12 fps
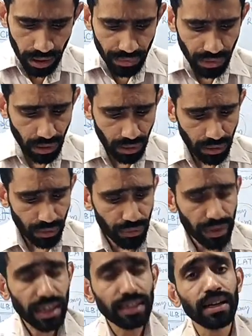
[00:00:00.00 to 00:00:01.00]
Now
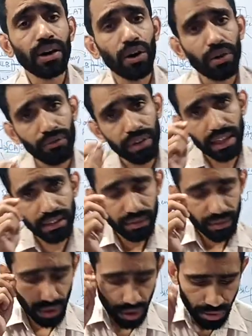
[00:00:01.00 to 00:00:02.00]
we can
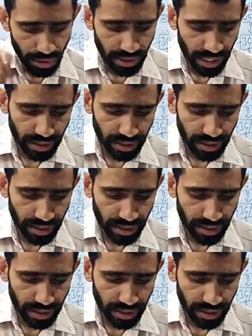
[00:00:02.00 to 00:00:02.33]
also say